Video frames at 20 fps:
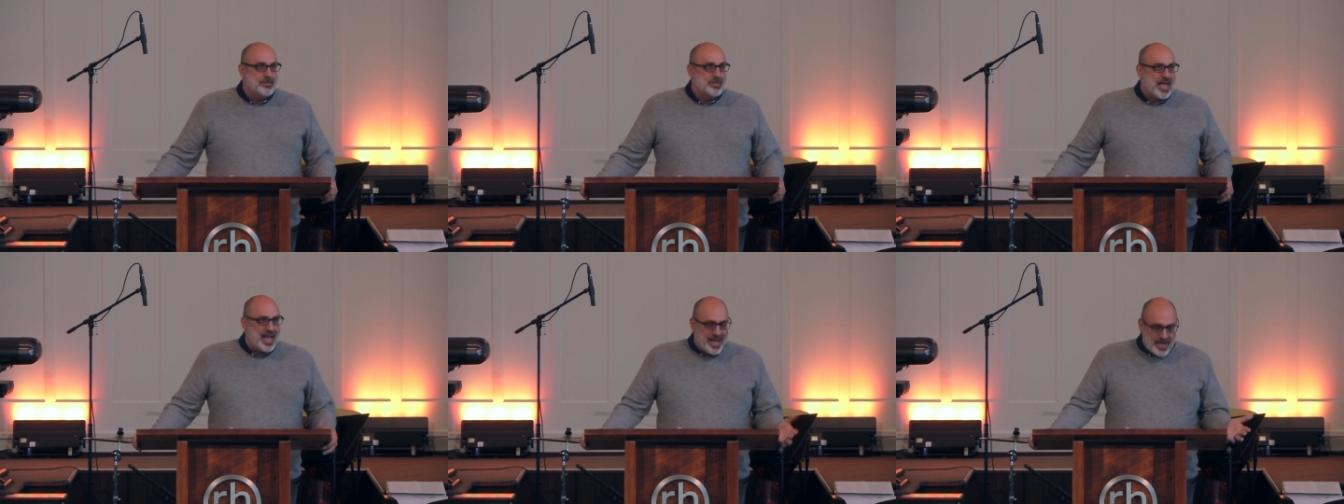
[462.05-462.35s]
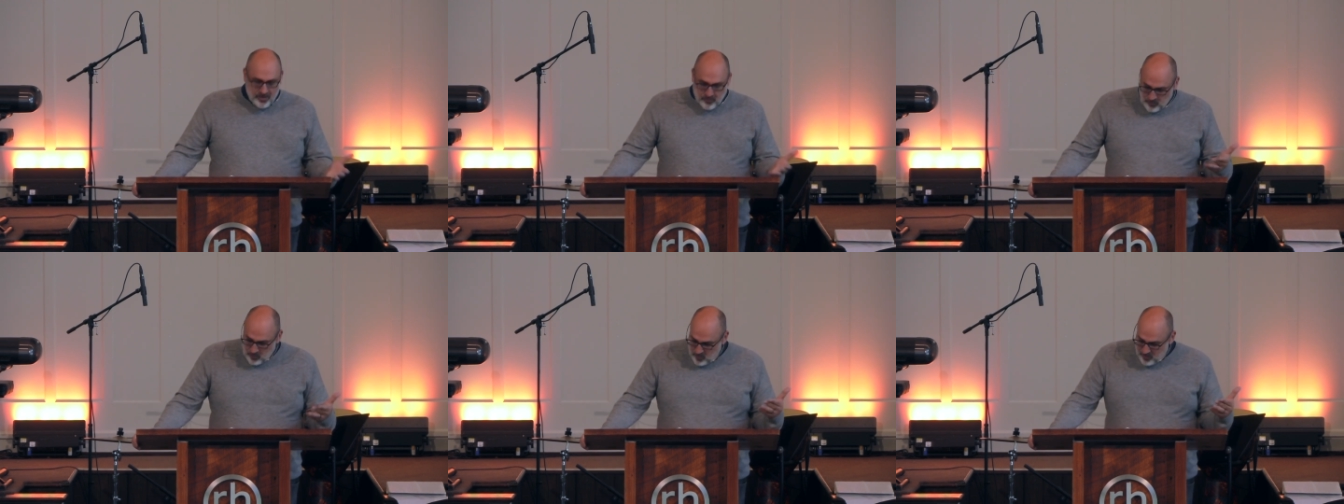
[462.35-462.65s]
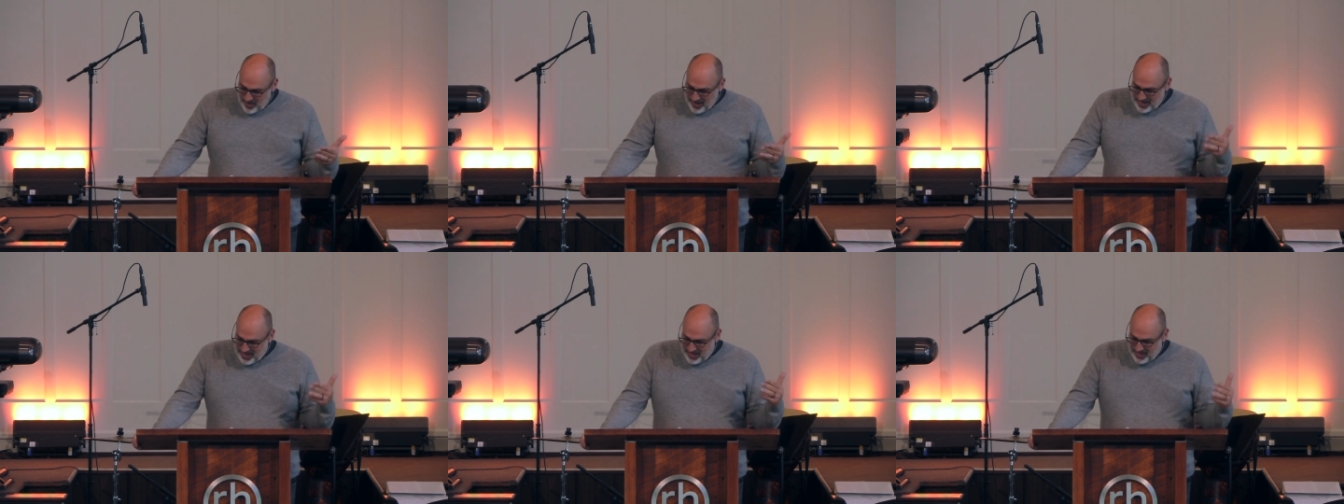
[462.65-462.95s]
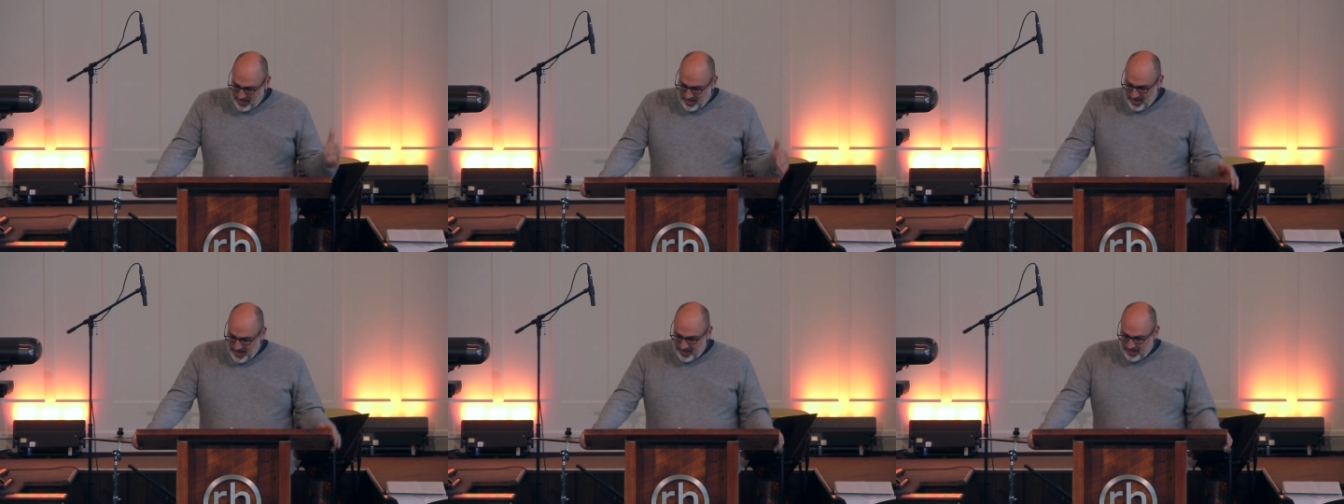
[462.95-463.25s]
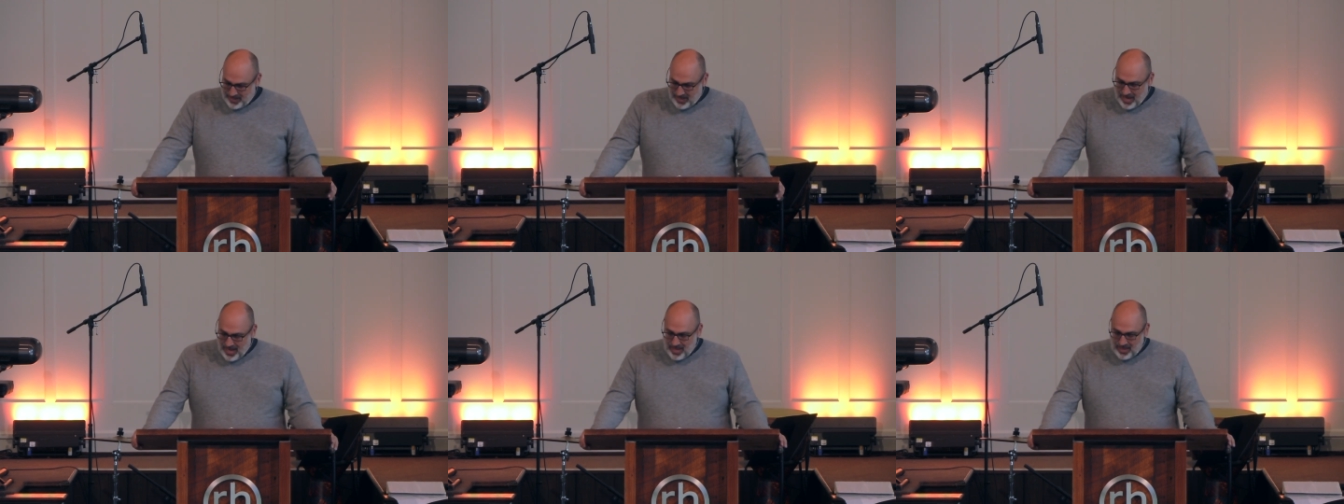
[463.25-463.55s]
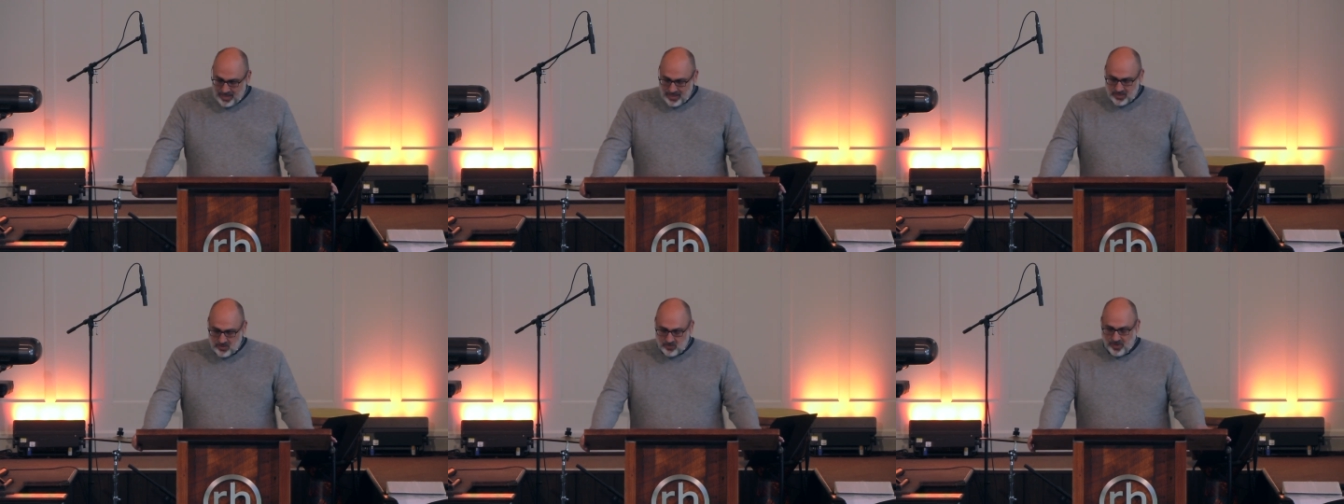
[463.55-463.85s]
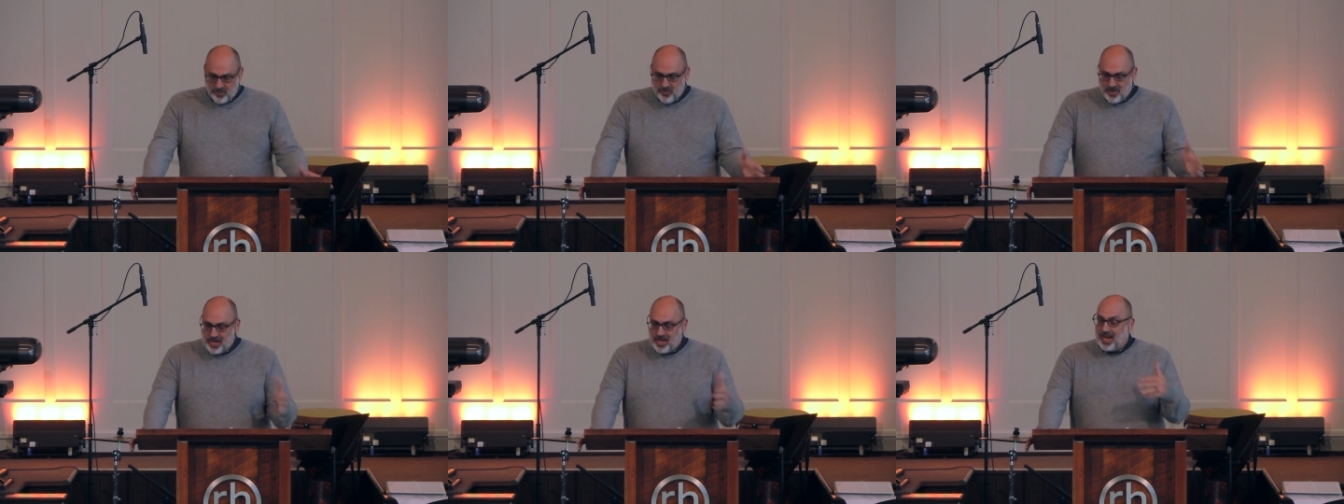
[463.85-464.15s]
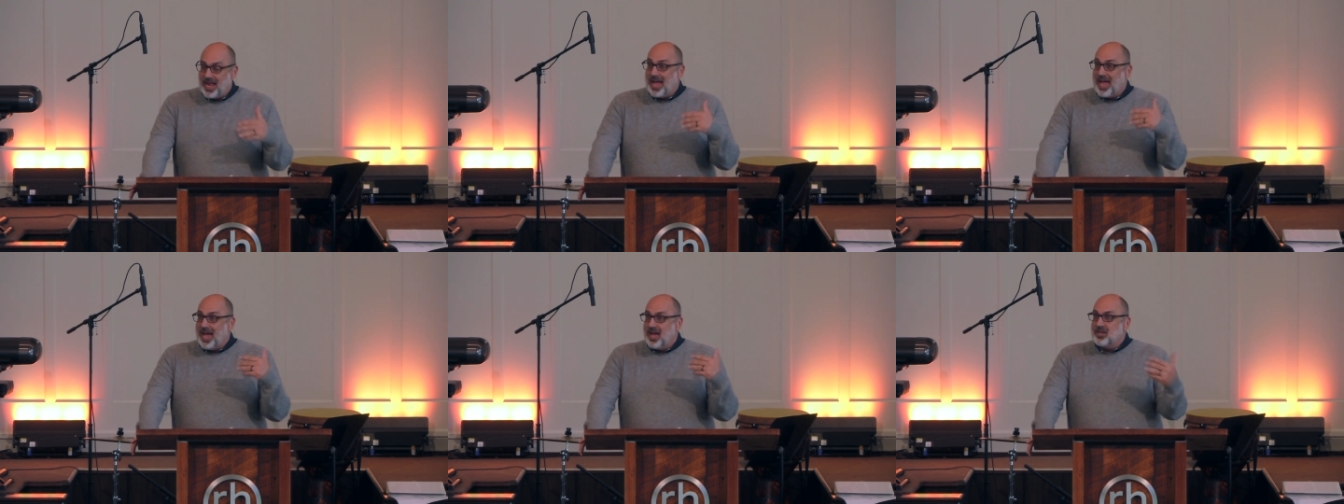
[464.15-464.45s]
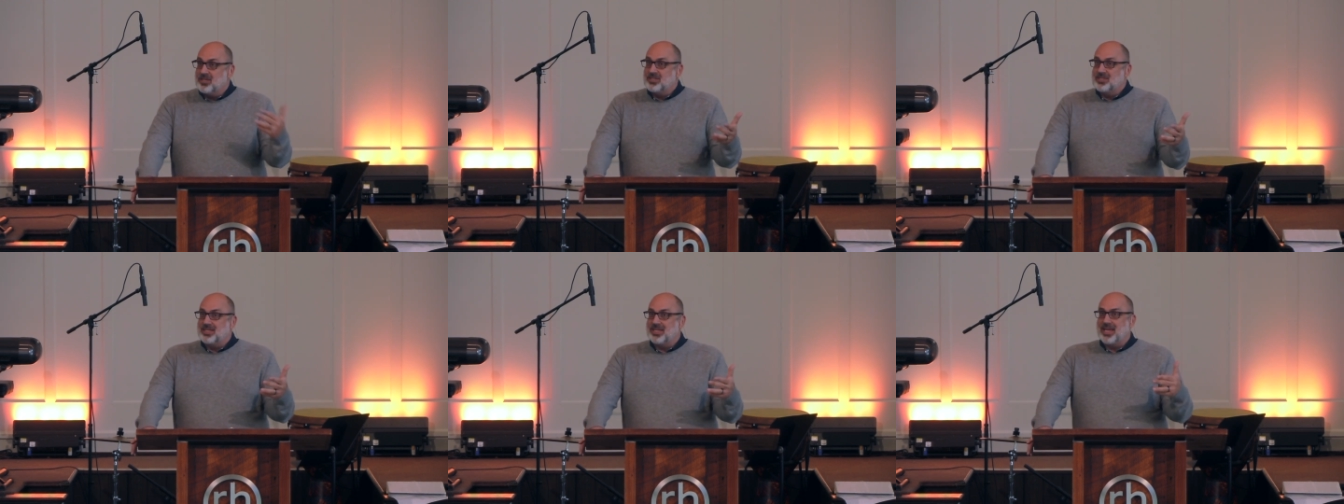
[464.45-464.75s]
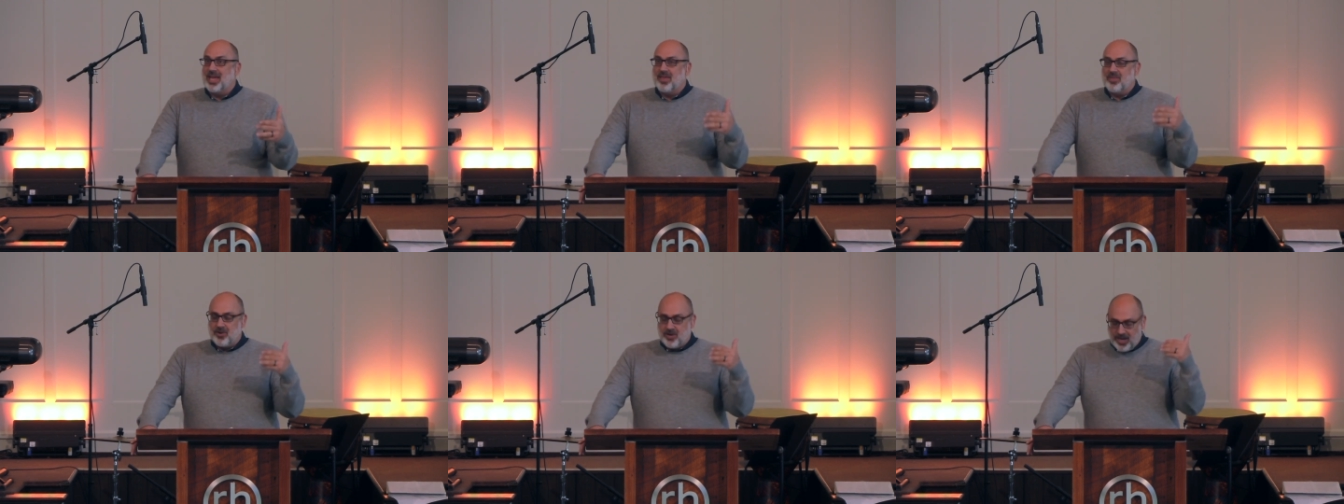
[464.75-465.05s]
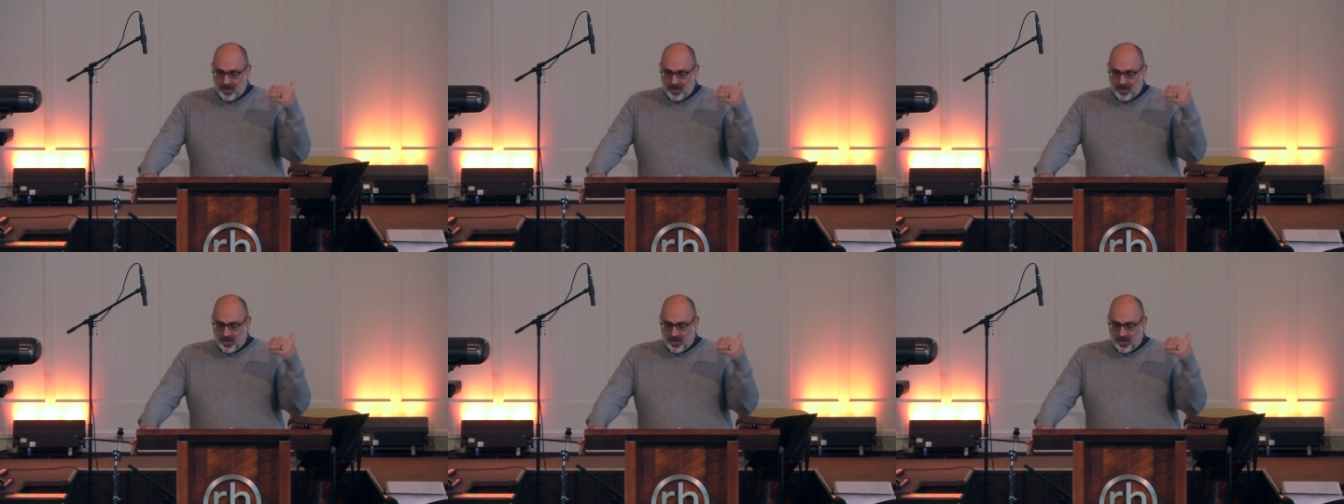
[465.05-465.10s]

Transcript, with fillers: I had a roommate in, in college. We rented a house together,